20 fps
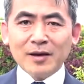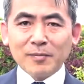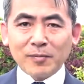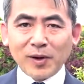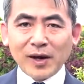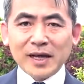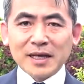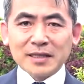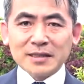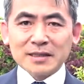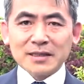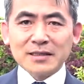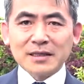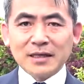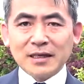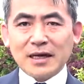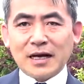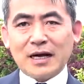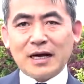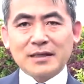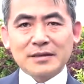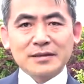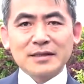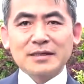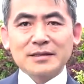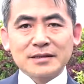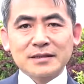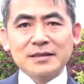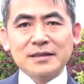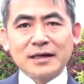Please
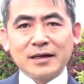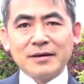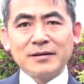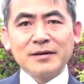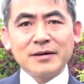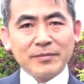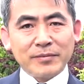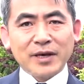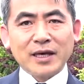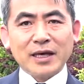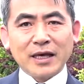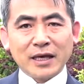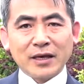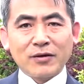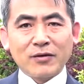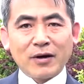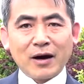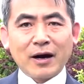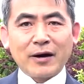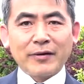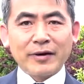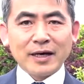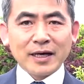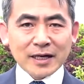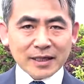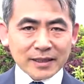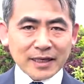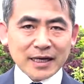just make an inquiry,